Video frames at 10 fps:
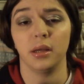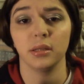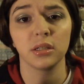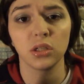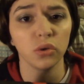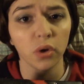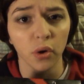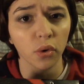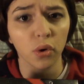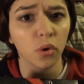
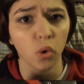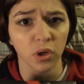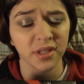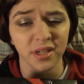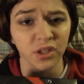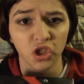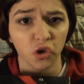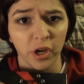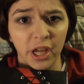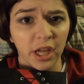pseudo
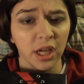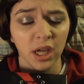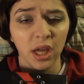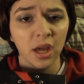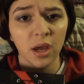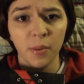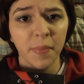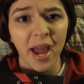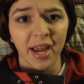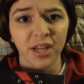corset-tree
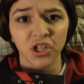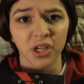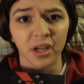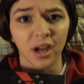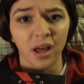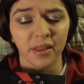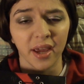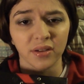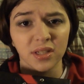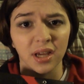packaging on the
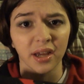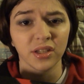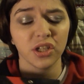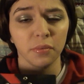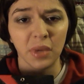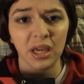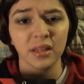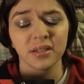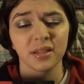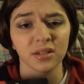outside. To me,
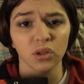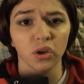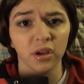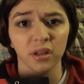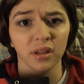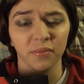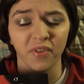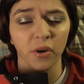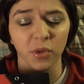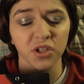this doesn't look
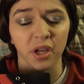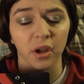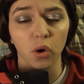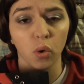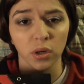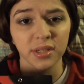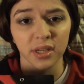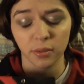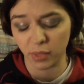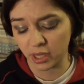very much like a
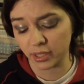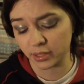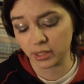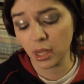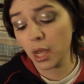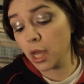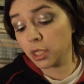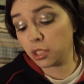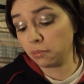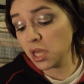corset because
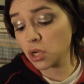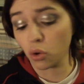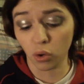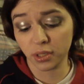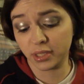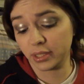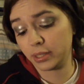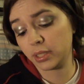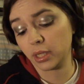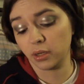to me,
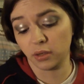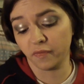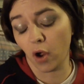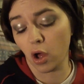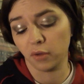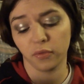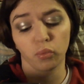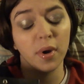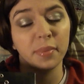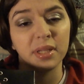corsets involve
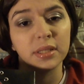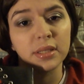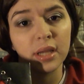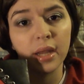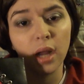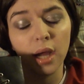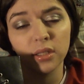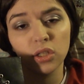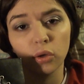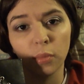ribbons and
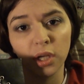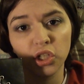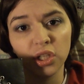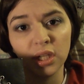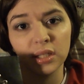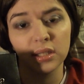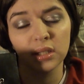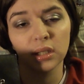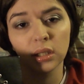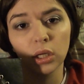not so much
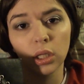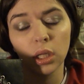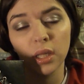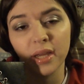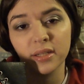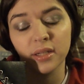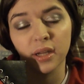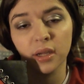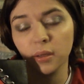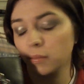these little
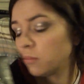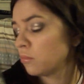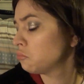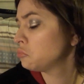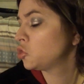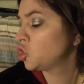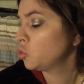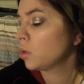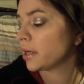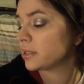elastic
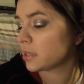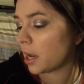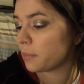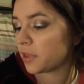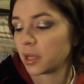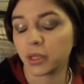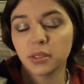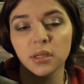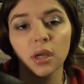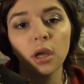shoelace type
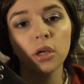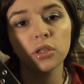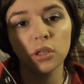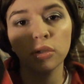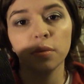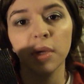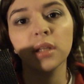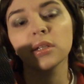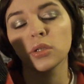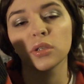things. So to me,
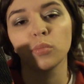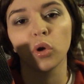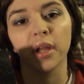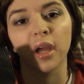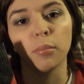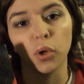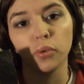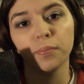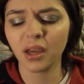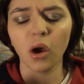this looks more like a
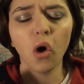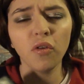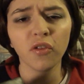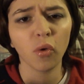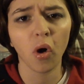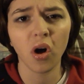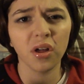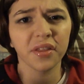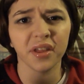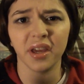boot.
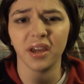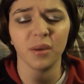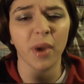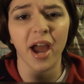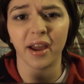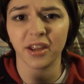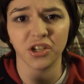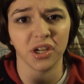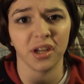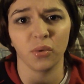Overall, the
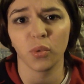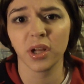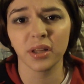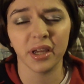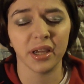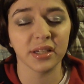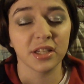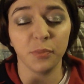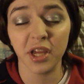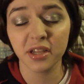packaging really
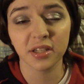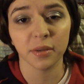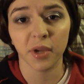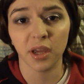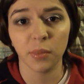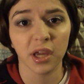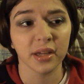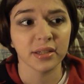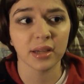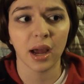speaks to me
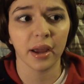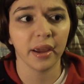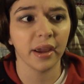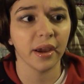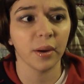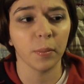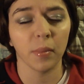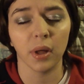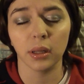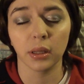because I
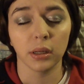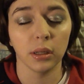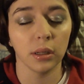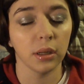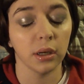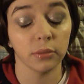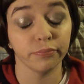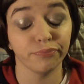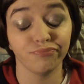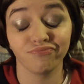am a little
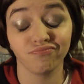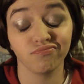on